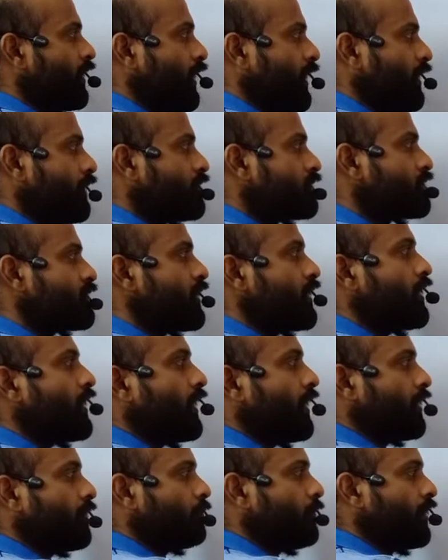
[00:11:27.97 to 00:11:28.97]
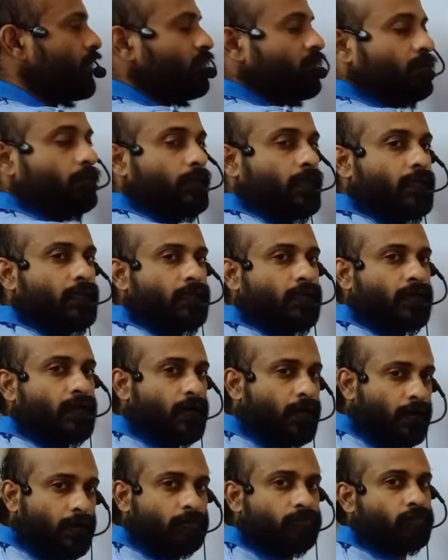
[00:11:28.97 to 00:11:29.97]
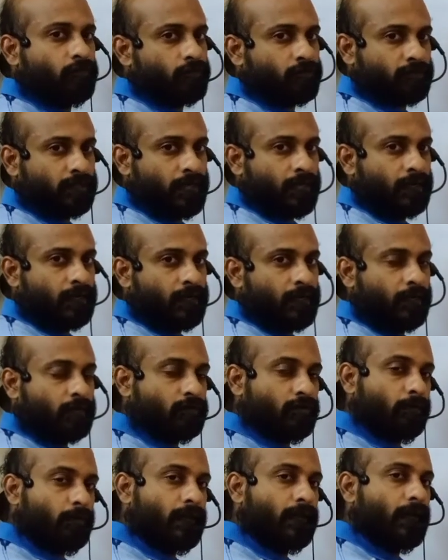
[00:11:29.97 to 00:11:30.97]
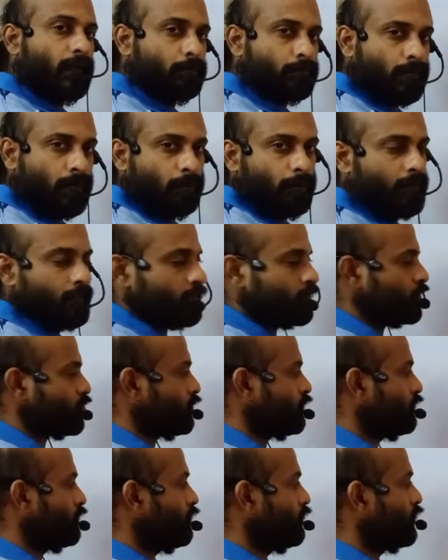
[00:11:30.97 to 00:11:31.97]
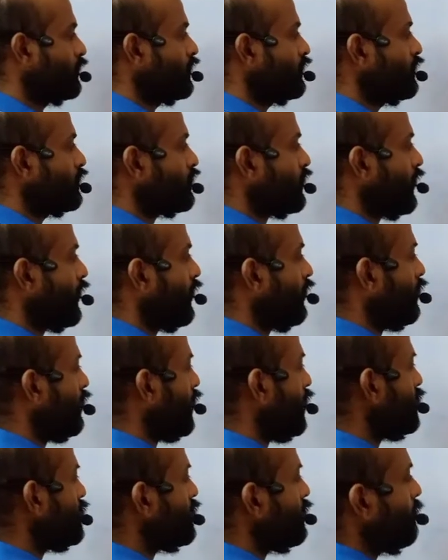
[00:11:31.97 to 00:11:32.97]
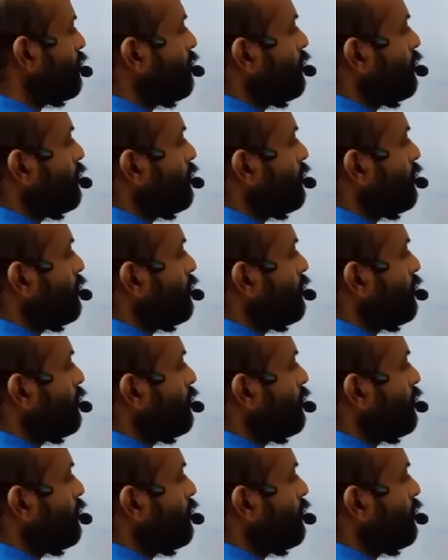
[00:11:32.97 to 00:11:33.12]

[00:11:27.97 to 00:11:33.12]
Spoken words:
and B will be half of that, it will be lambda by 2. So I can write